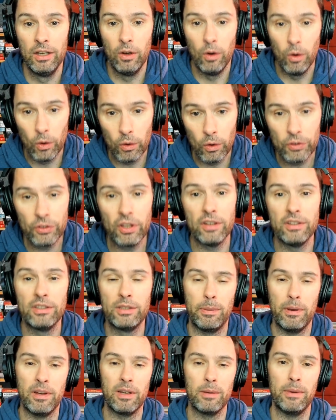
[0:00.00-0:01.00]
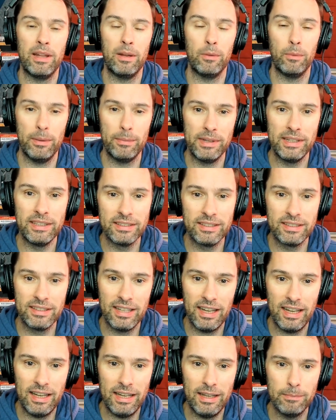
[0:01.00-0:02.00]
also spoke about a women's
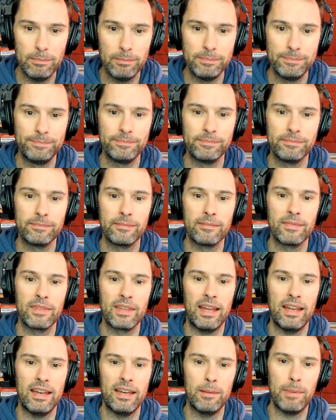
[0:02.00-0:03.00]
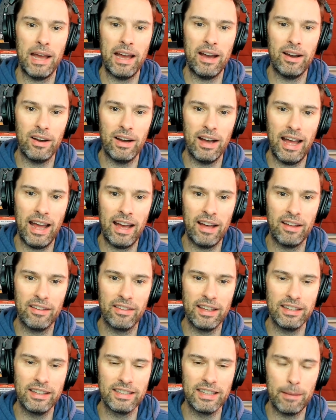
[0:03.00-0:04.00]
team and about how
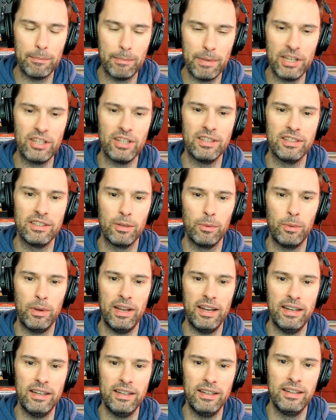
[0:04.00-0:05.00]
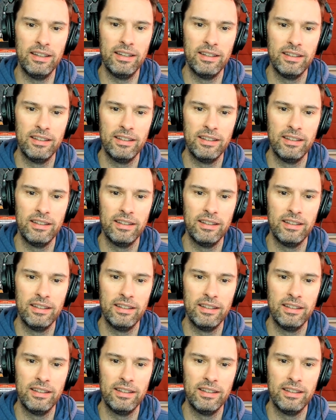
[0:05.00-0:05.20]
there's an ambition to win